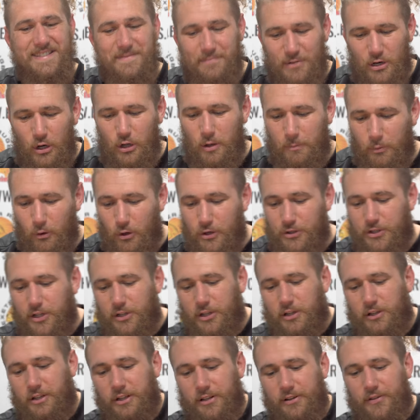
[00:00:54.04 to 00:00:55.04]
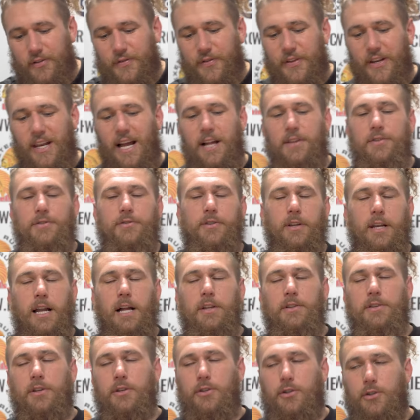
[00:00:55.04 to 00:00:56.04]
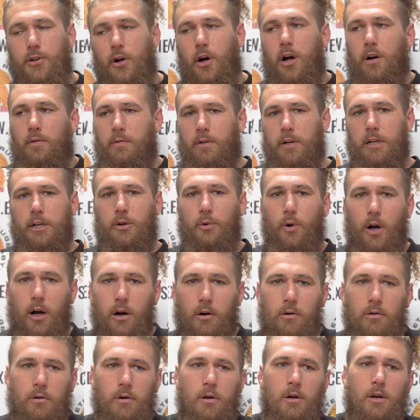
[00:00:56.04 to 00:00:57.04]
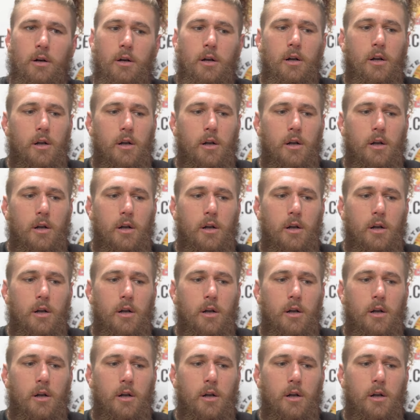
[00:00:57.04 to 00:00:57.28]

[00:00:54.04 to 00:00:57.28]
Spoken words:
But I know the boys did, the lads did start really well.